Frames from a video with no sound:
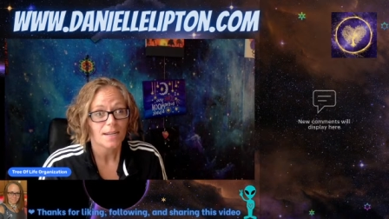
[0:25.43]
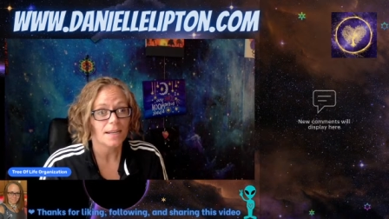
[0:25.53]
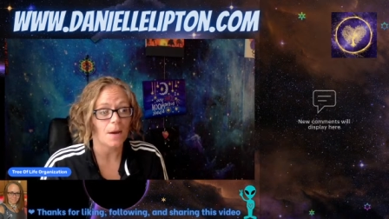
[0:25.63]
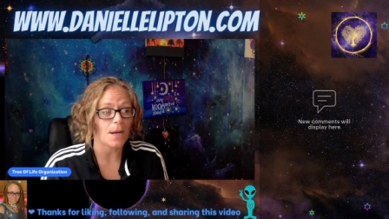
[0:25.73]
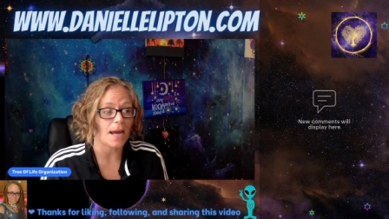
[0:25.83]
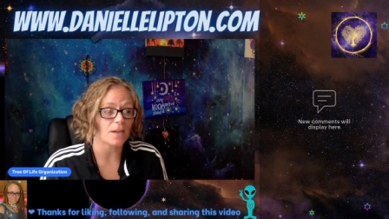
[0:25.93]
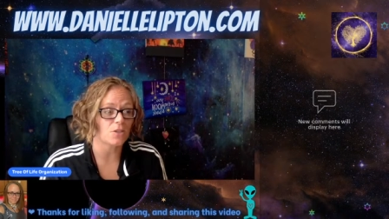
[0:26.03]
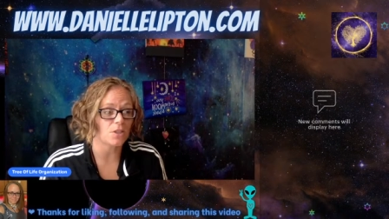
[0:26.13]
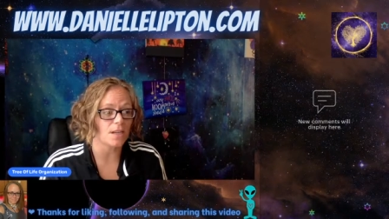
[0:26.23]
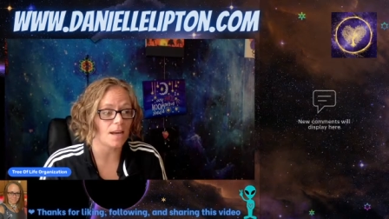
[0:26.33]
Now, I
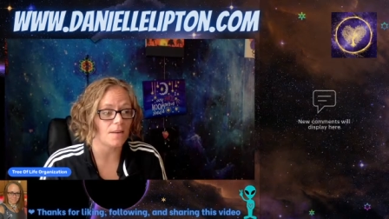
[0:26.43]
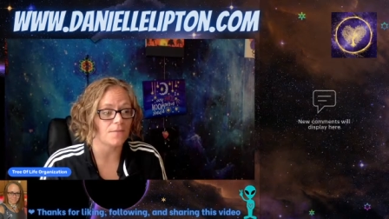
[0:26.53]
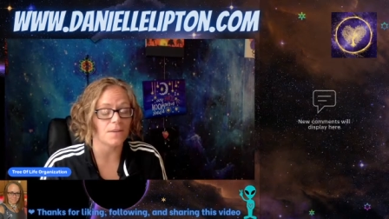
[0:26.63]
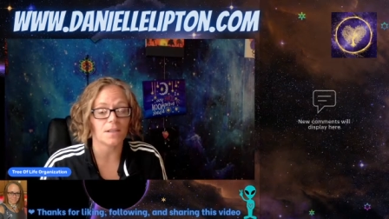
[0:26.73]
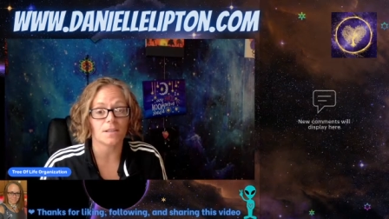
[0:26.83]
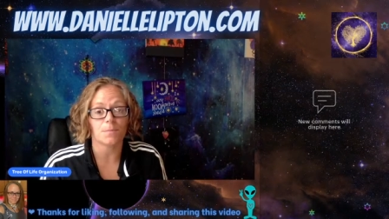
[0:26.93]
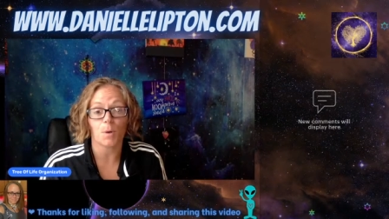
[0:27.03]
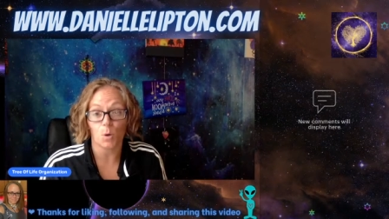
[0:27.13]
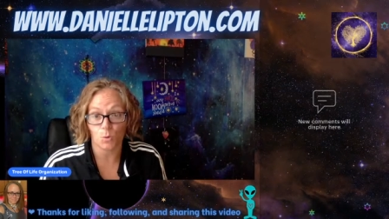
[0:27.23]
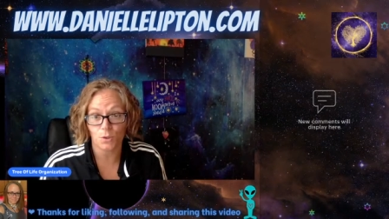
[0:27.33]
actually have a
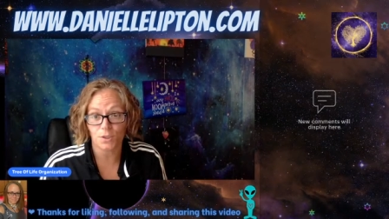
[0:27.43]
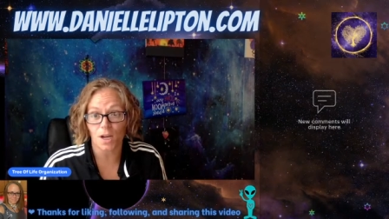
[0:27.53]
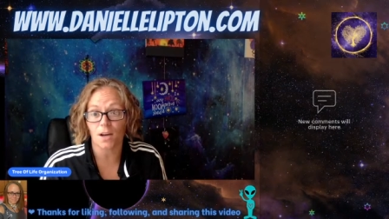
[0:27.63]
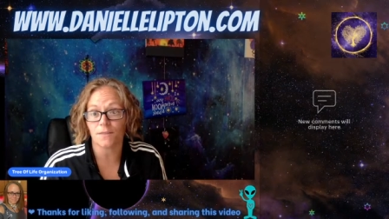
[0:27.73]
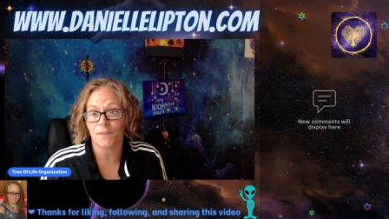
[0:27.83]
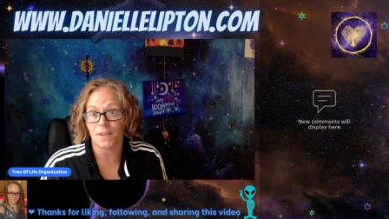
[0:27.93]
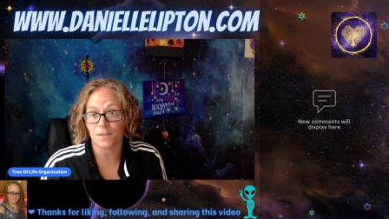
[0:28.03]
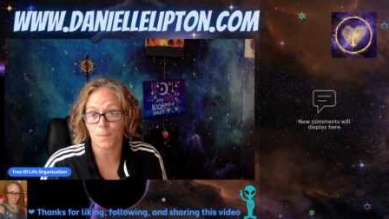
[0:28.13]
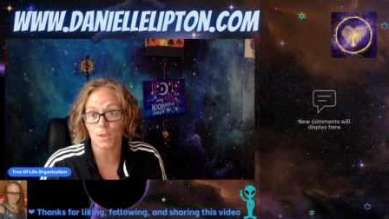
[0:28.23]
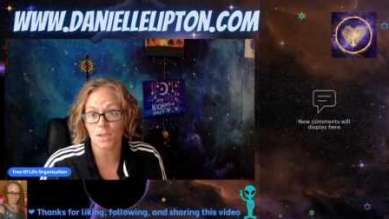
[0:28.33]
post on
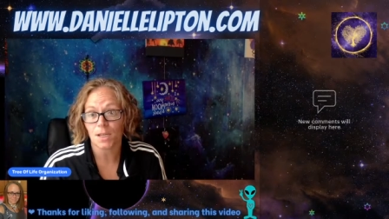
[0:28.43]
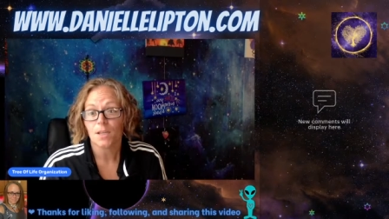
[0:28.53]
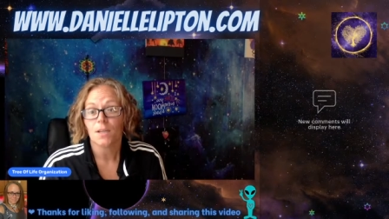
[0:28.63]
Facebook.